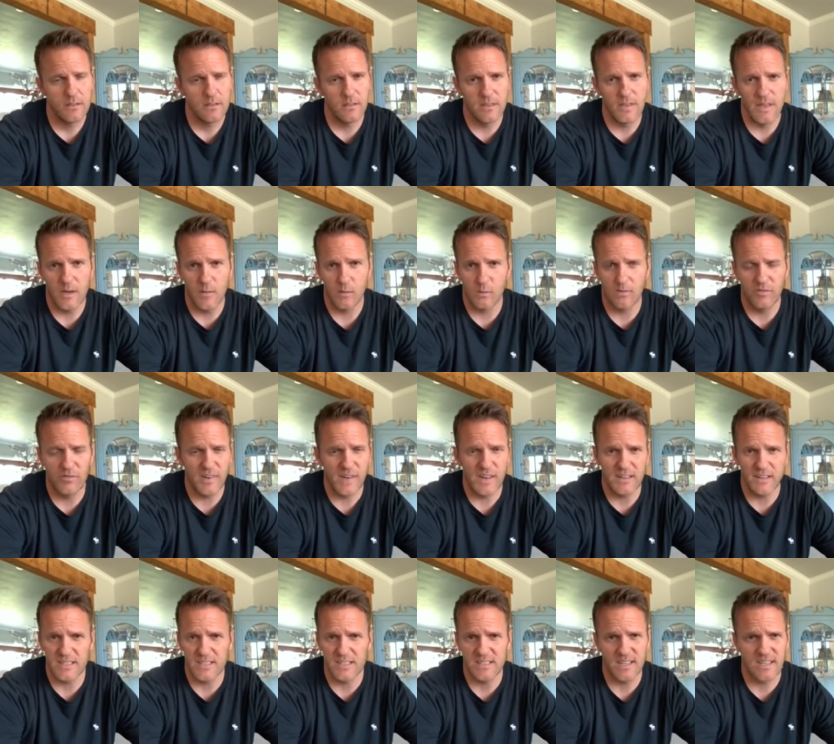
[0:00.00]
that will
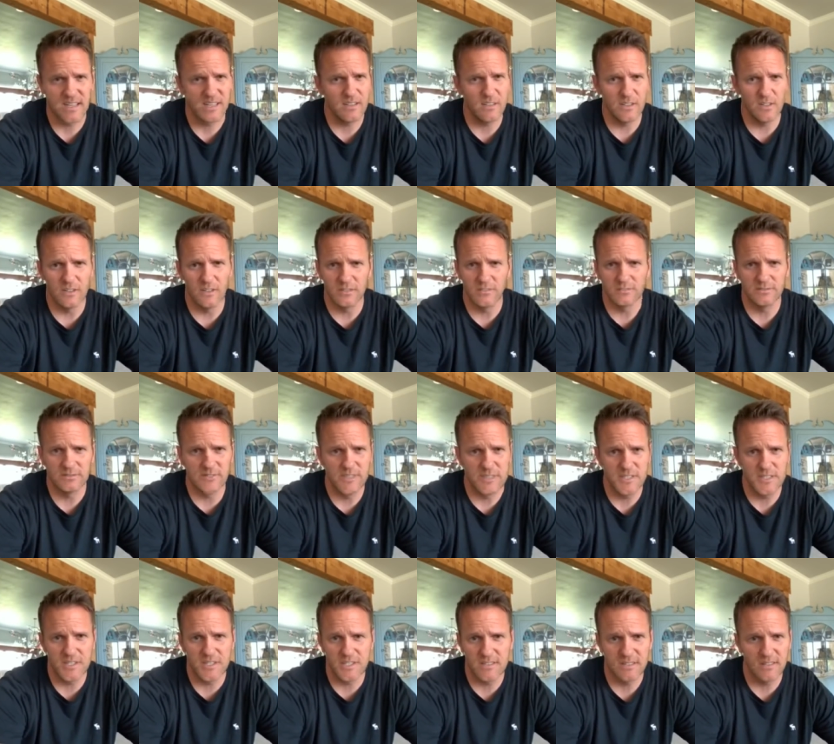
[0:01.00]
finally say, look,
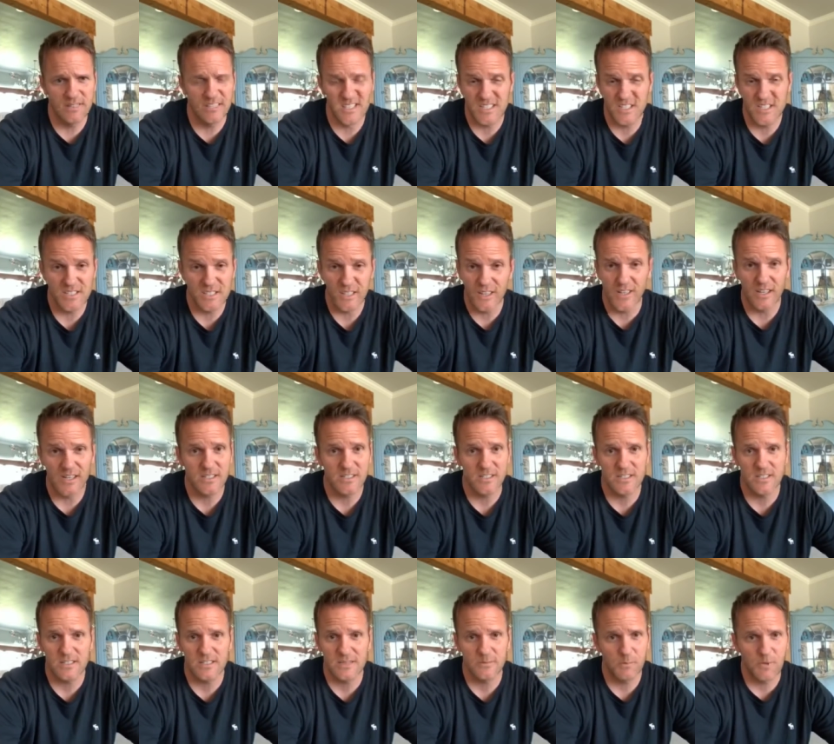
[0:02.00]
this is
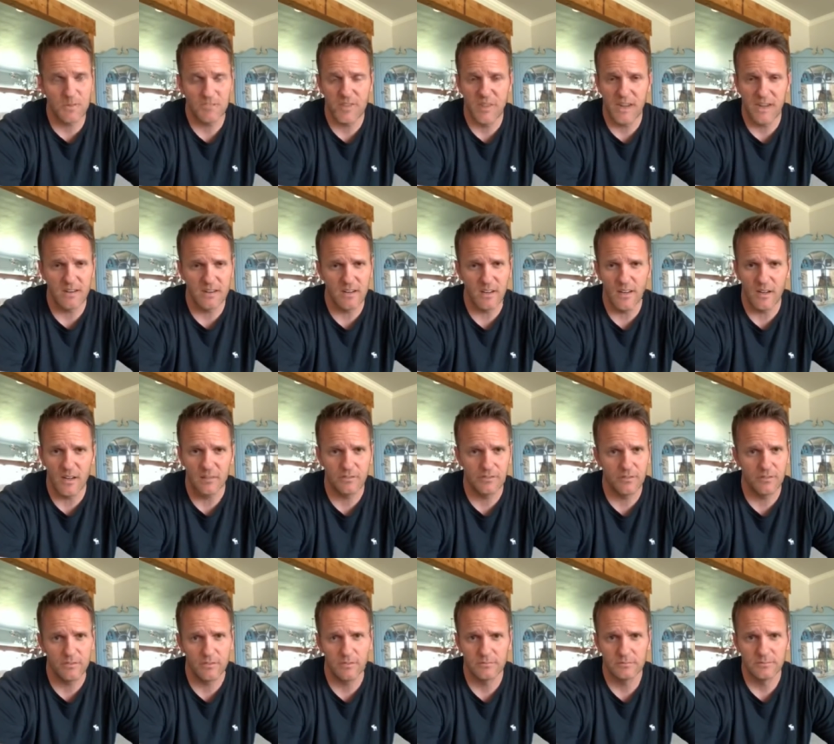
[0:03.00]
nuts. We've had
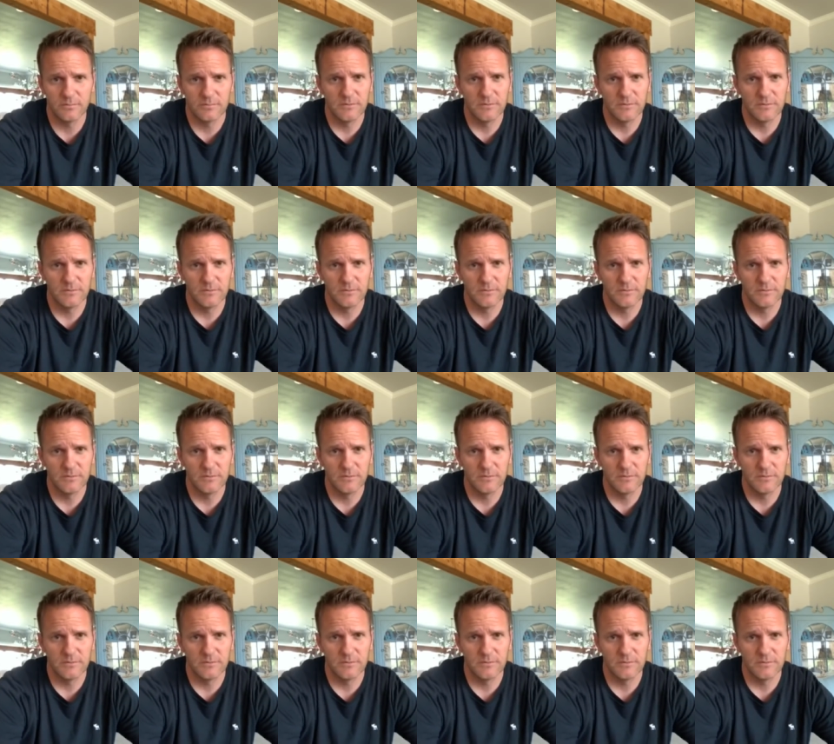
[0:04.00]
enough,